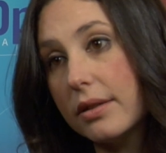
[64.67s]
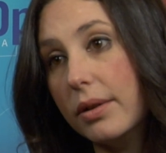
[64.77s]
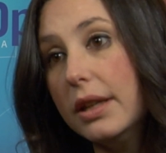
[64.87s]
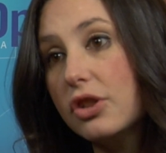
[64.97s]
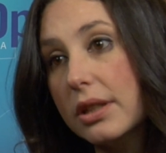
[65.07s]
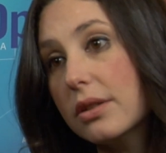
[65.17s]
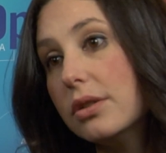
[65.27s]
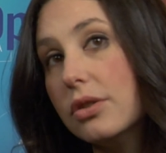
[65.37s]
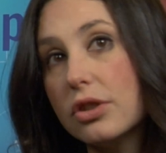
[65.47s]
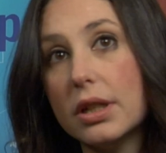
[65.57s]
So each
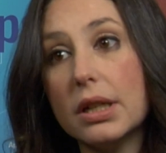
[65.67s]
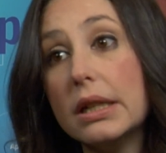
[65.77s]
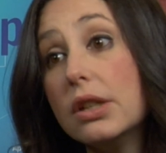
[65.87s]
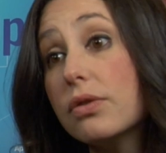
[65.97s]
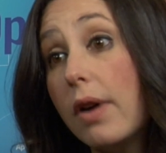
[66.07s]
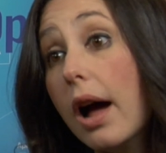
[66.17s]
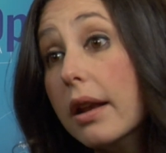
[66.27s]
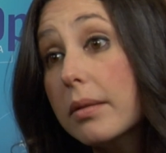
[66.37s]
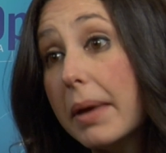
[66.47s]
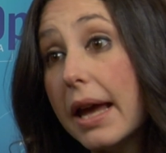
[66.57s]
institution and each
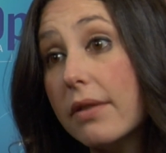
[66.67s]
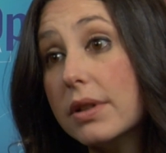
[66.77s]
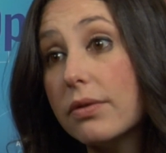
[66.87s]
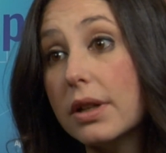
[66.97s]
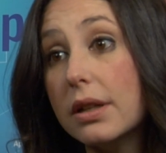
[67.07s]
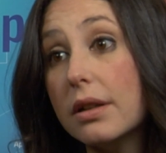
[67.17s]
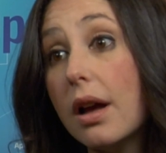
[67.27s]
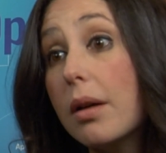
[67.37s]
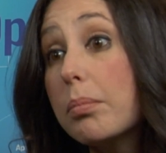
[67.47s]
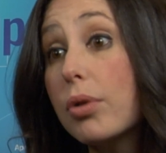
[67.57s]
fund may have different uh,